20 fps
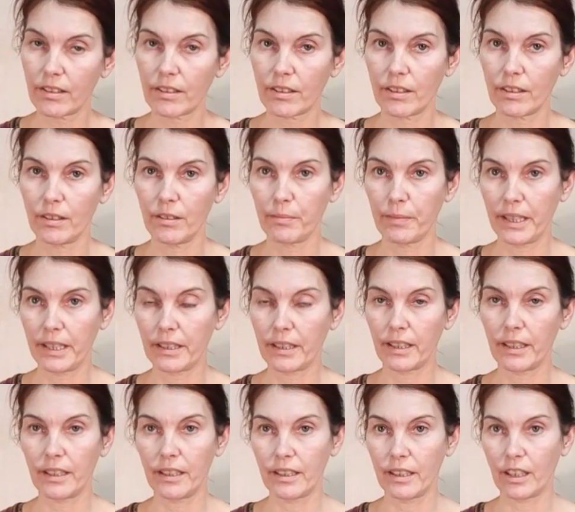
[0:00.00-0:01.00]
to
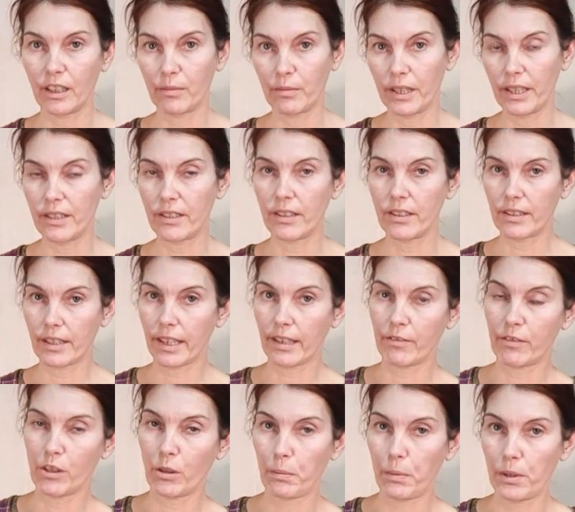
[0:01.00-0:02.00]
make it easy to
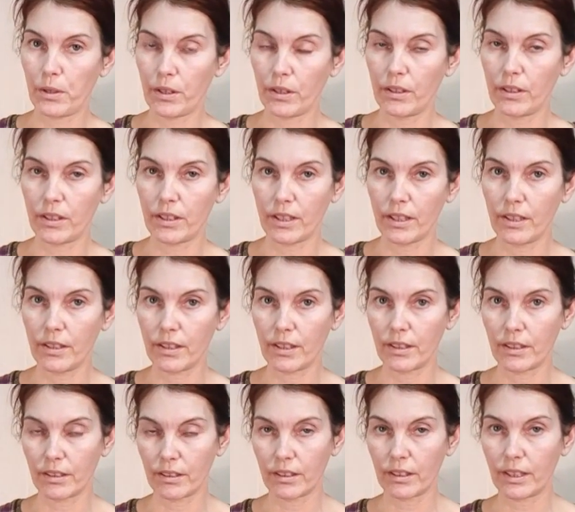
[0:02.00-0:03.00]
have the opportunity
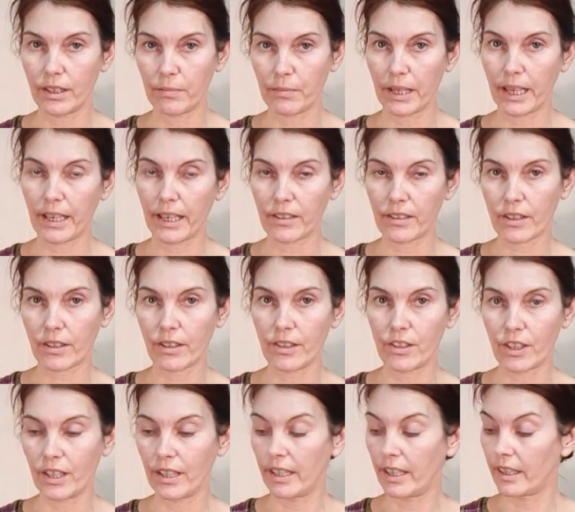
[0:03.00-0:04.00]
to keep the hands
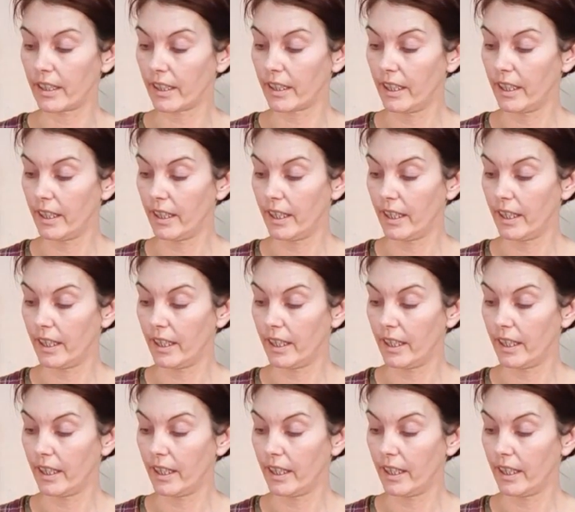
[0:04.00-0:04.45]
hygienic,